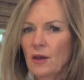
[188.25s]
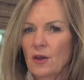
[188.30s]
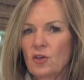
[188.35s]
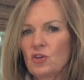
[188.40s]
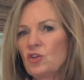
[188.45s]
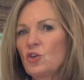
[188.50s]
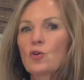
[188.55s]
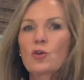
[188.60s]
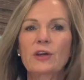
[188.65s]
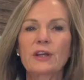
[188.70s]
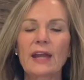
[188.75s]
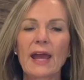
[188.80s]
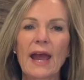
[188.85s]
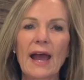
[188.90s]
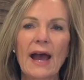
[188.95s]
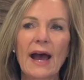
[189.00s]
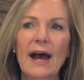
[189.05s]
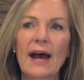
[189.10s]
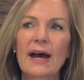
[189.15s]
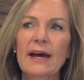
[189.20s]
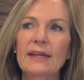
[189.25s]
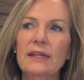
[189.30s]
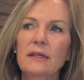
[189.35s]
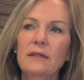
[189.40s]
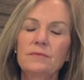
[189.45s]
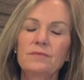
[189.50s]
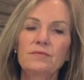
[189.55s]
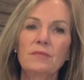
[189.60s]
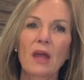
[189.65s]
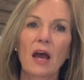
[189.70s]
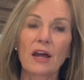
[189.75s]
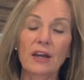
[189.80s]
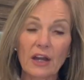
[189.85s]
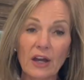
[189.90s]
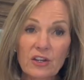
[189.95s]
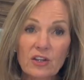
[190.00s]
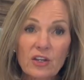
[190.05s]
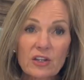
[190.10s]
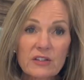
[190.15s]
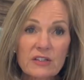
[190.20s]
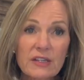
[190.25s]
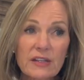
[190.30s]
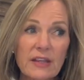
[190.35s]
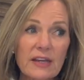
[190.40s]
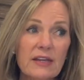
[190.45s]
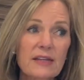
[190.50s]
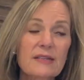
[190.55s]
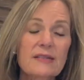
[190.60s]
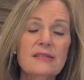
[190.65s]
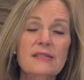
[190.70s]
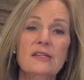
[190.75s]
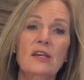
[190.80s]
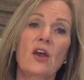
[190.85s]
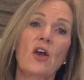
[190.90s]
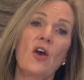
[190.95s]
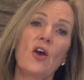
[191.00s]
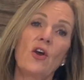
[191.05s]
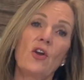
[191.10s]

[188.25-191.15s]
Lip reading: You can add an onion to this.